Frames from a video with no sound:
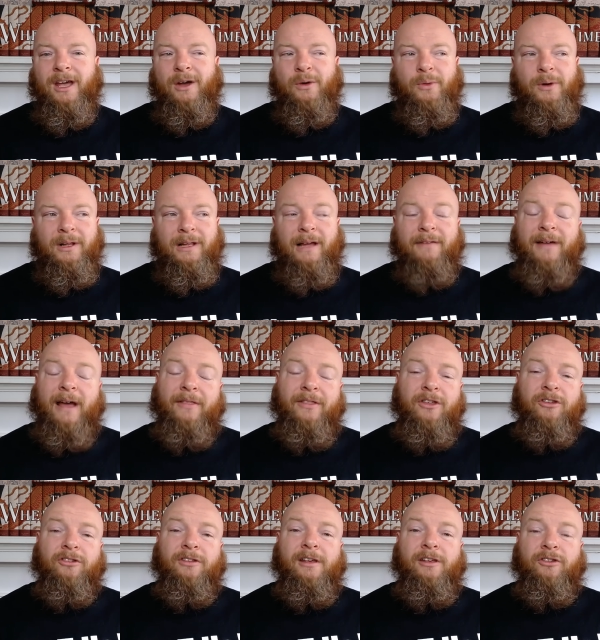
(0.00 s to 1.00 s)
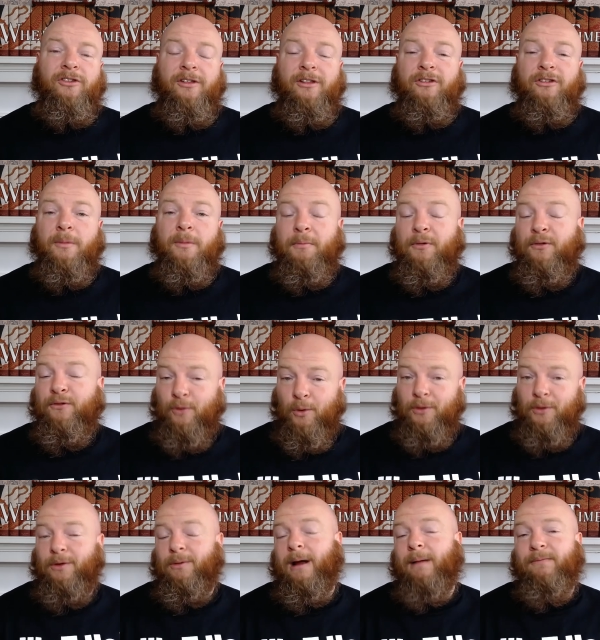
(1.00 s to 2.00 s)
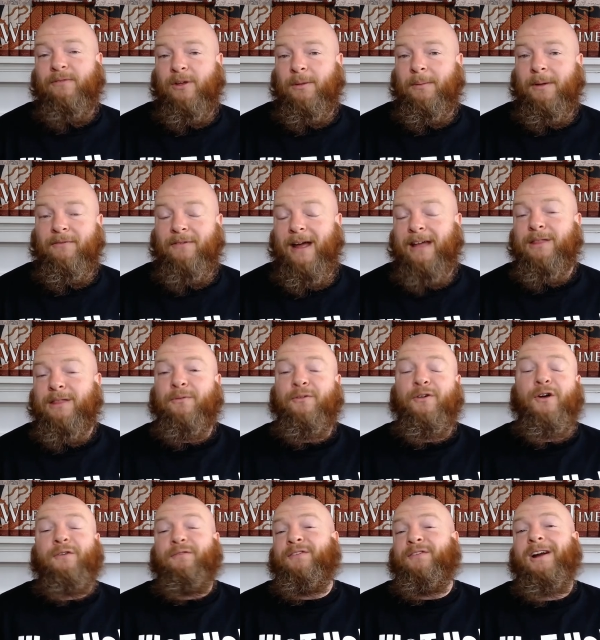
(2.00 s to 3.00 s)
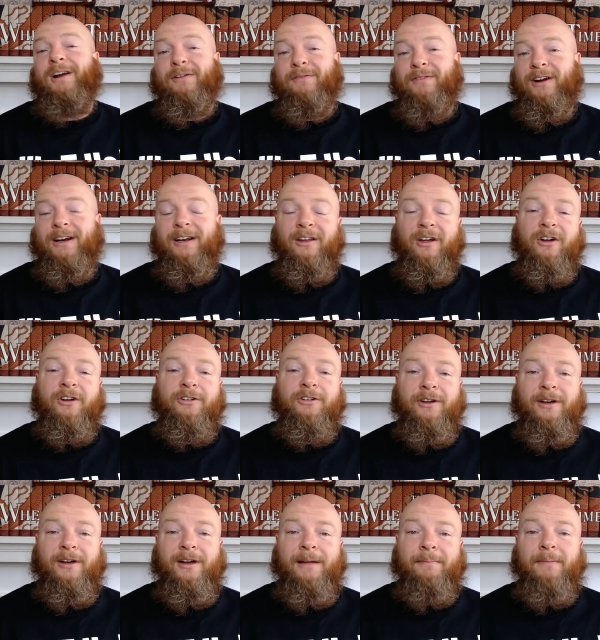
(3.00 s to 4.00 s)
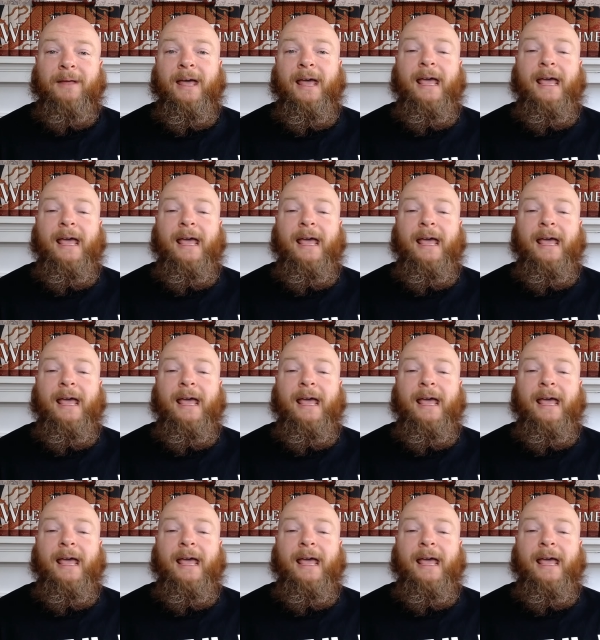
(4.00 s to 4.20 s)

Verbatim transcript: Well, I've had these leaks since before they wrapped filming. I've had them for a very, very long time.